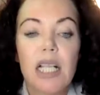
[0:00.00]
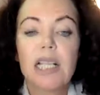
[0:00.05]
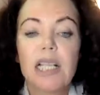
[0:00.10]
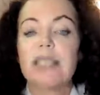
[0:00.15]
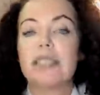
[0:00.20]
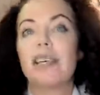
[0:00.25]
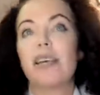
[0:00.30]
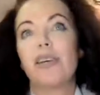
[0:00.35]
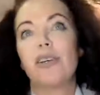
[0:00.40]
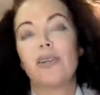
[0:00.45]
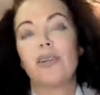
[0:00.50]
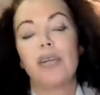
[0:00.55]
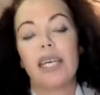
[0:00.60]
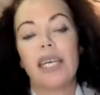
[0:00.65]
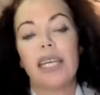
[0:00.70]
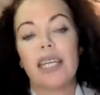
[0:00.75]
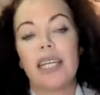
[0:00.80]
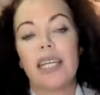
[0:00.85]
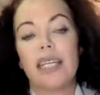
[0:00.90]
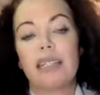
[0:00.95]
So
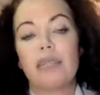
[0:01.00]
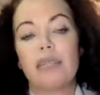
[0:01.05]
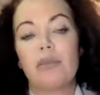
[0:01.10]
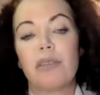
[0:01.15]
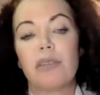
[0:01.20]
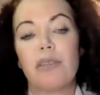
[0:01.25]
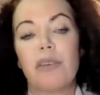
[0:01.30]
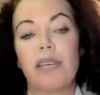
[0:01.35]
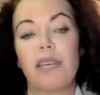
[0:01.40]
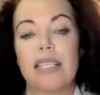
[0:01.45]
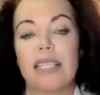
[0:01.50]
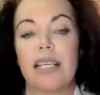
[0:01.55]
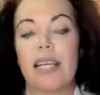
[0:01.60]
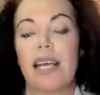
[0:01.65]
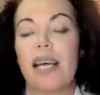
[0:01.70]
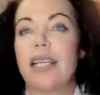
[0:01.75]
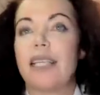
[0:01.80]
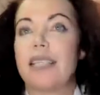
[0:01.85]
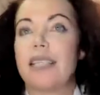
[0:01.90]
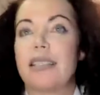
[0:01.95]
it is with great
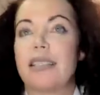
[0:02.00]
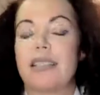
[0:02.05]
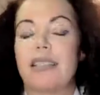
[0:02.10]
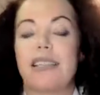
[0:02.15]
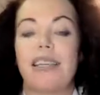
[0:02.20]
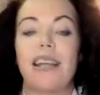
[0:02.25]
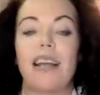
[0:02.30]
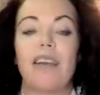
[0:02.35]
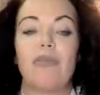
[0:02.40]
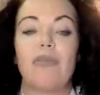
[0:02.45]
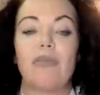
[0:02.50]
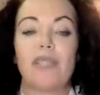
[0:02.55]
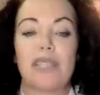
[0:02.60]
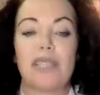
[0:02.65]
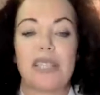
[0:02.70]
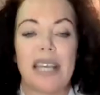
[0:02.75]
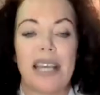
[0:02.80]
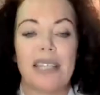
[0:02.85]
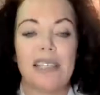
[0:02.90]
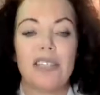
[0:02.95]
delight that I want to
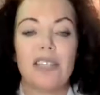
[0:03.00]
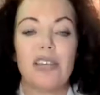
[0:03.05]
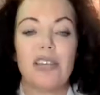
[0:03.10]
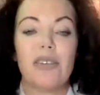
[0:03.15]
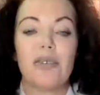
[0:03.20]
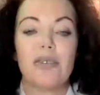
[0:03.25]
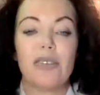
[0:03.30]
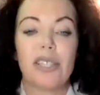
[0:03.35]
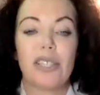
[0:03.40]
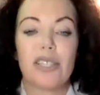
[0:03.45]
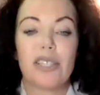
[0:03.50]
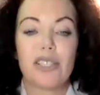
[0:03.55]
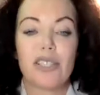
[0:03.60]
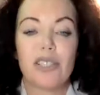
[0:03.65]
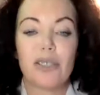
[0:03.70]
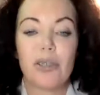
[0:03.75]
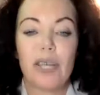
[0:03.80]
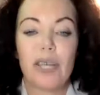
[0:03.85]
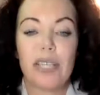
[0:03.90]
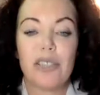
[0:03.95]
hand over to
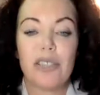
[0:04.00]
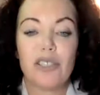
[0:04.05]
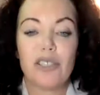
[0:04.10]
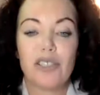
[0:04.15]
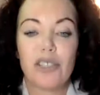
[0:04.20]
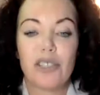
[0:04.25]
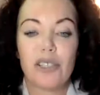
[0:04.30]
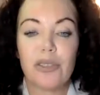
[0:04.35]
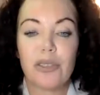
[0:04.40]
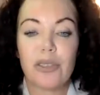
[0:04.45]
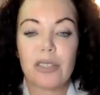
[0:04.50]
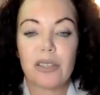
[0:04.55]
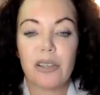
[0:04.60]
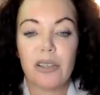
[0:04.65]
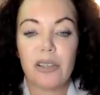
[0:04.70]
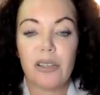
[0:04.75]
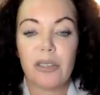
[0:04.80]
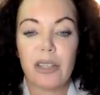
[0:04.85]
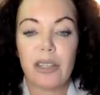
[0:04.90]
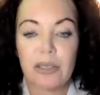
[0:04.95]
introduce not
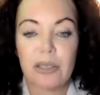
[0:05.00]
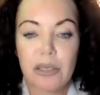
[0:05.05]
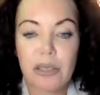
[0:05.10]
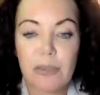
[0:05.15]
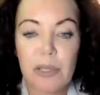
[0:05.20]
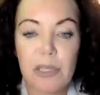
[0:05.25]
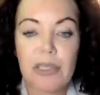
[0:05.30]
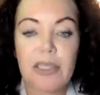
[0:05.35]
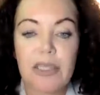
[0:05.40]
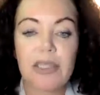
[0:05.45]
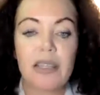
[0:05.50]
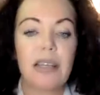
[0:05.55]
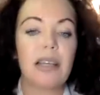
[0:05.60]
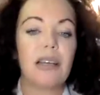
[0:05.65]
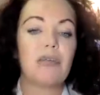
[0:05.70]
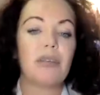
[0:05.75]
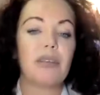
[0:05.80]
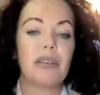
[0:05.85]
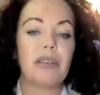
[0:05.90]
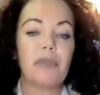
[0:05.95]
only our sponsor,
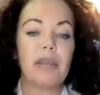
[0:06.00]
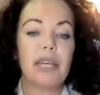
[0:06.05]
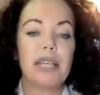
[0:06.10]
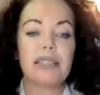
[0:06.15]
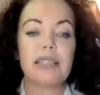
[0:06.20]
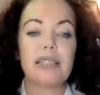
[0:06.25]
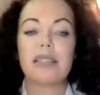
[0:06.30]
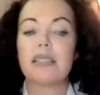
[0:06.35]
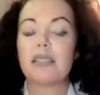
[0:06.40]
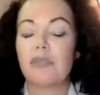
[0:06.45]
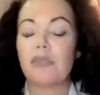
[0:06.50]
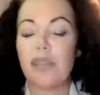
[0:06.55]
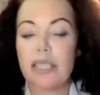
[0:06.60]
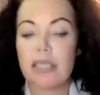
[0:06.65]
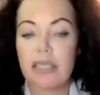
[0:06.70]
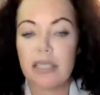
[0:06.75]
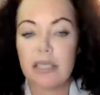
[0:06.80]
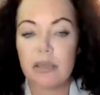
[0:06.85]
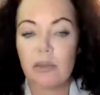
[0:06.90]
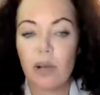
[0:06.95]
but the amazing
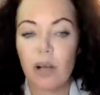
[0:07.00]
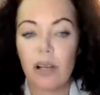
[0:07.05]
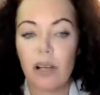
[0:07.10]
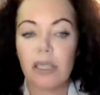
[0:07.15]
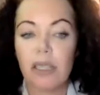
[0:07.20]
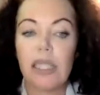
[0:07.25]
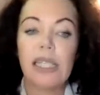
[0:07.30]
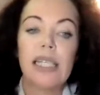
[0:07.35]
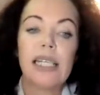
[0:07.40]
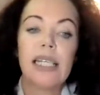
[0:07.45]
Sevasti Wong,